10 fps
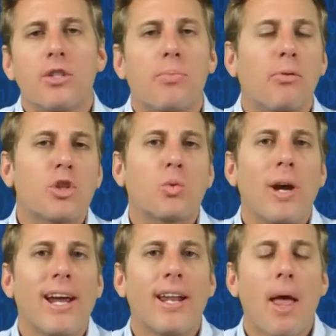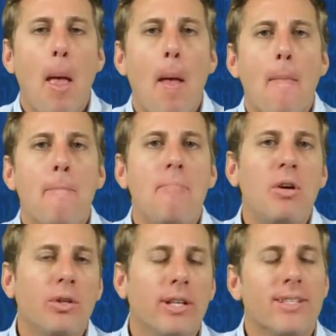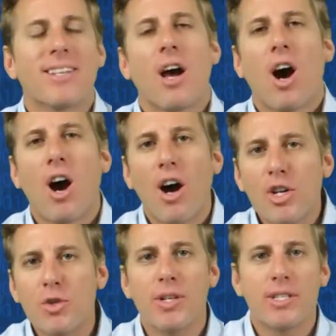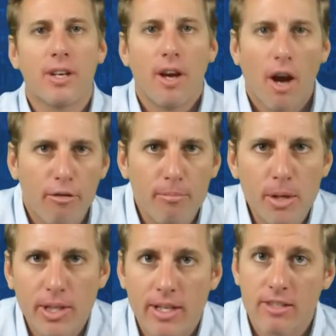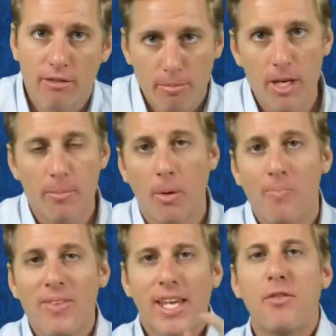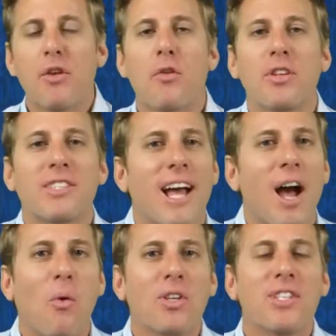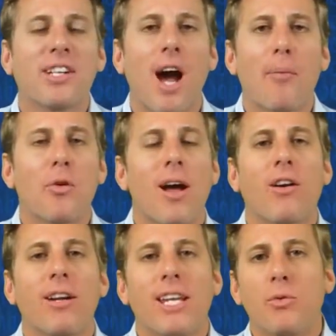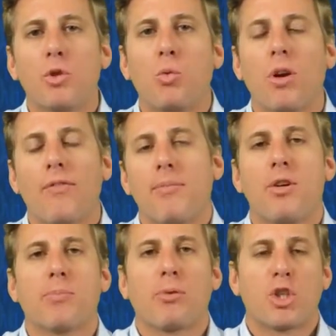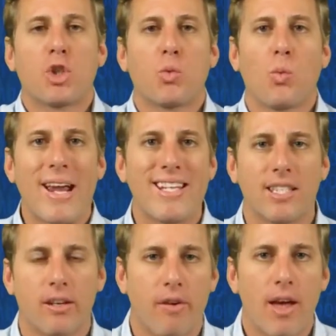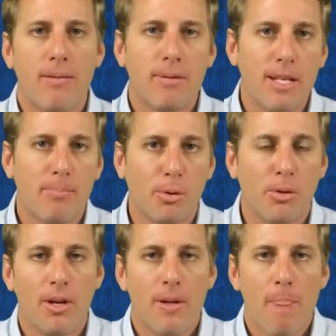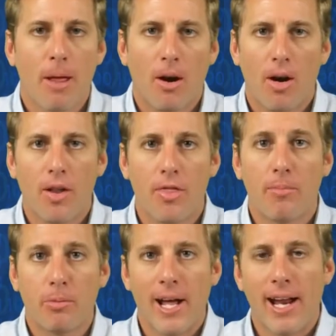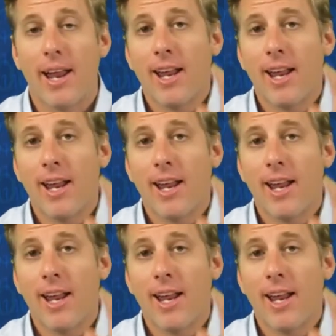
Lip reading: to persuade millions, hundreds of millions of people. Even though this guy wasn't a copywriter, he was one of the most persuasive people on the planet.